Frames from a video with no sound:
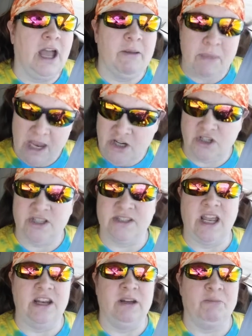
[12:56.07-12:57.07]
I may
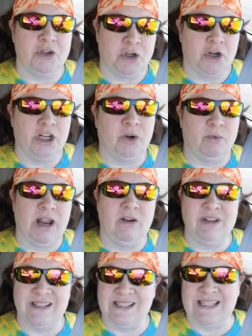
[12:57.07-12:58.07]
just end up turning
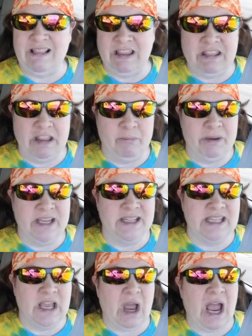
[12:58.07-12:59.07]
around and selling them
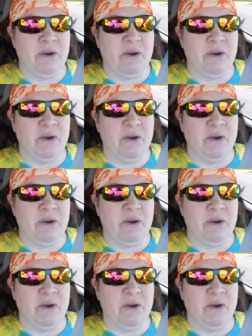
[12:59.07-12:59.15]
because it,